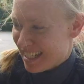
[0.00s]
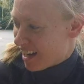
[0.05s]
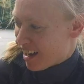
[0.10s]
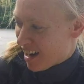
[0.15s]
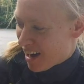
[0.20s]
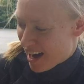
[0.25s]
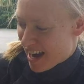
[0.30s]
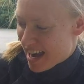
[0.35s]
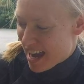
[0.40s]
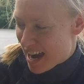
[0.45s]

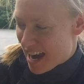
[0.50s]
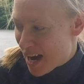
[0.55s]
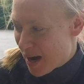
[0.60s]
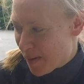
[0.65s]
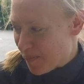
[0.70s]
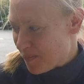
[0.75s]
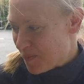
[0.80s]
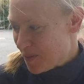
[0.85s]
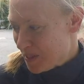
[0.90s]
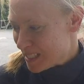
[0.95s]
I
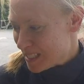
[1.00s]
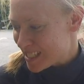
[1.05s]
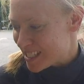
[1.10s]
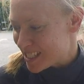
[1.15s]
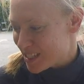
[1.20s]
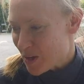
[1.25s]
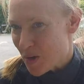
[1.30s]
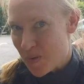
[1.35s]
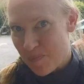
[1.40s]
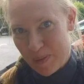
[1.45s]
am
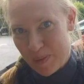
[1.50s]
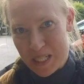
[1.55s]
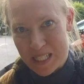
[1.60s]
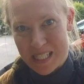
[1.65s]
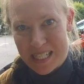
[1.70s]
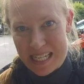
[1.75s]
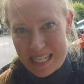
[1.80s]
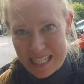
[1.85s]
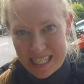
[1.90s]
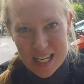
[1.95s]
so
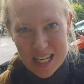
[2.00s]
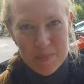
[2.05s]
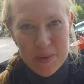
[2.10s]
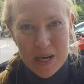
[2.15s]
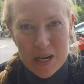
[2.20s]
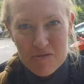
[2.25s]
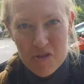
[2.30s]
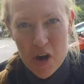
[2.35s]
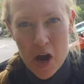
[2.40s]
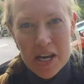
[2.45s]
buzzing
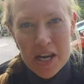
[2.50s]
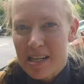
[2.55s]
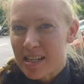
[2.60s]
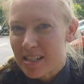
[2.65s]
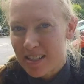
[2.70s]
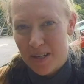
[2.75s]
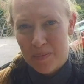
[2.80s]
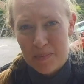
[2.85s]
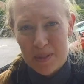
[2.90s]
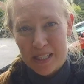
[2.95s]
about riding
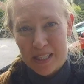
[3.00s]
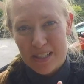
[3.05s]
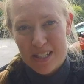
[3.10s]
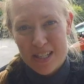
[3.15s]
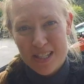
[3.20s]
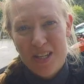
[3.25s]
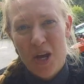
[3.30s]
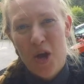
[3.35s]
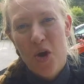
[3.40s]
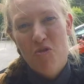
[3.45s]
something that's
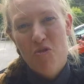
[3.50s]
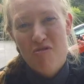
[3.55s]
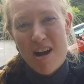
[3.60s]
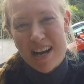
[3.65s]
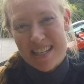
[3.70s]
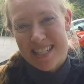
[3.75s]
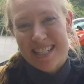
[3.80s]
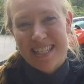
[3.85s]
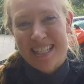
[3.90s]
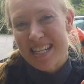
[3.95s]
so
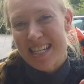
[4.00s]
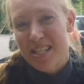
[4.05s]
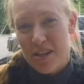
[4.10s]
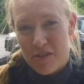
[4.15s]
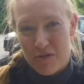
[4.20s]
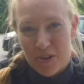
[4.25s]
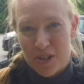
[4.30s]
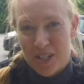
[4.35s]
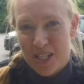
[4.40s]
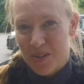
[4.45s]
radically
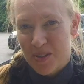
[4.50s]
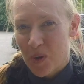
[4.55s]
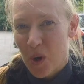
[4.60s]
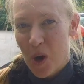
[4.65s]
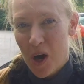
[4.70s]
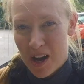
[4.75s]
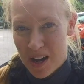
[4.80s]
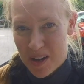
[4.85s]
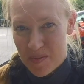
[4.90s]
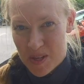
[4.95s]
different to what
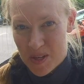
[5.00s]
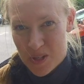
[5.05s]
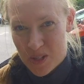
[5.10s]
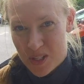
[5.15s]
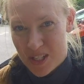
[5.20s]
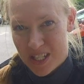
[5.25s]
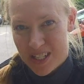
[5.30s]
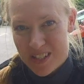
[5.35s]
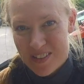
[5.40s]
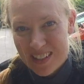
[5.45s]
I'm used
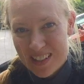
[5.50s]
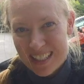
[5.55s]
to,